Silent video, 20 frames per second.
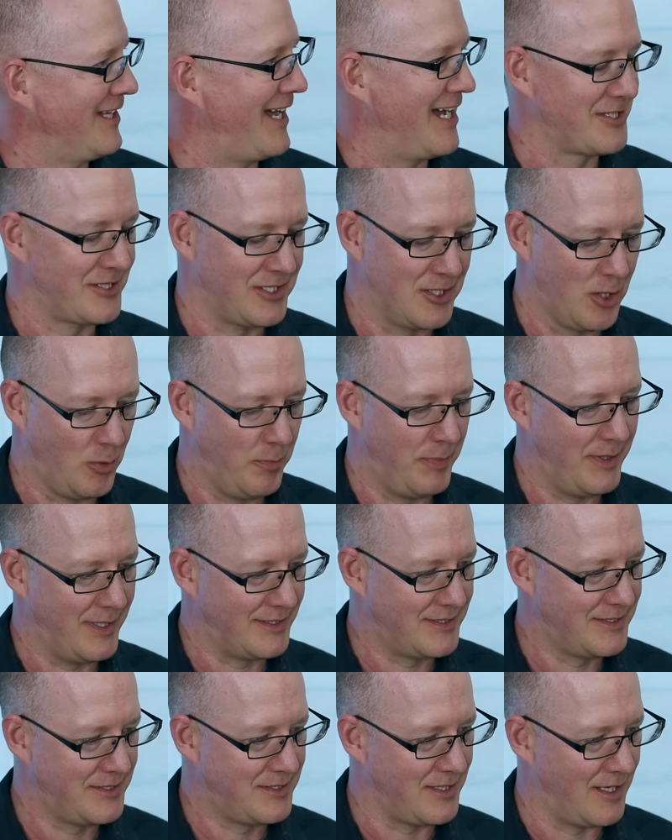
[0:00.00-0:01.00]
Last little
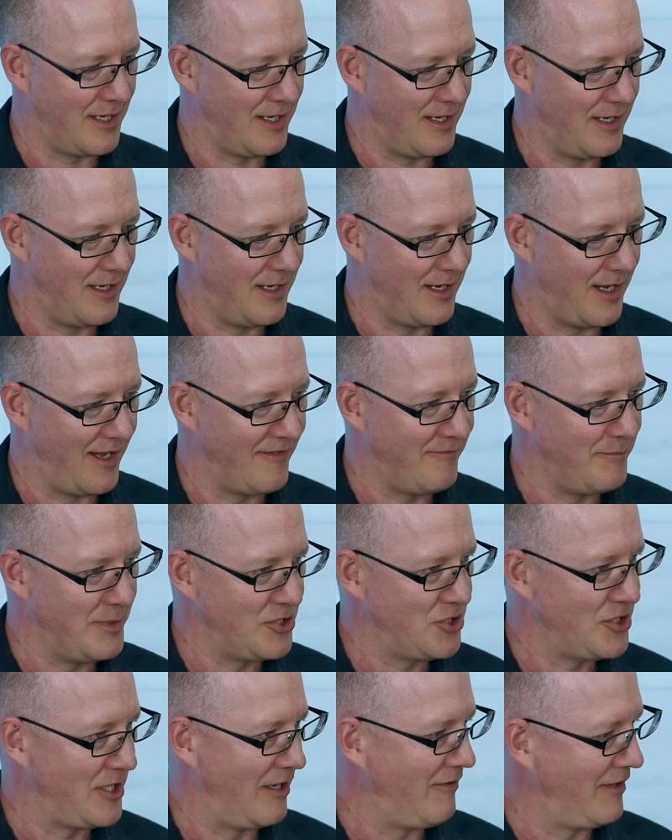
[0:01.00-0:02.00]
bit. I've been
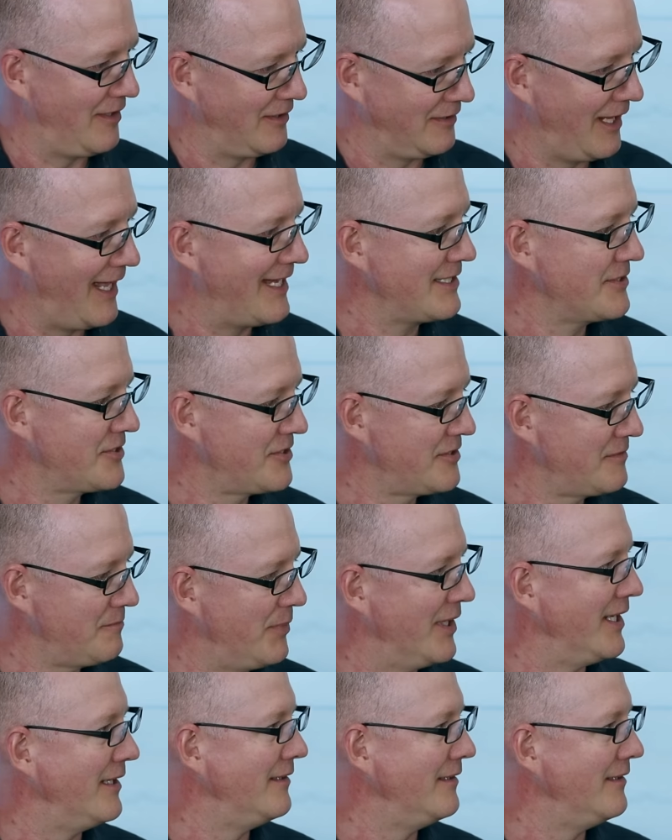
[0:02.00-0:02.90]
shaving less, but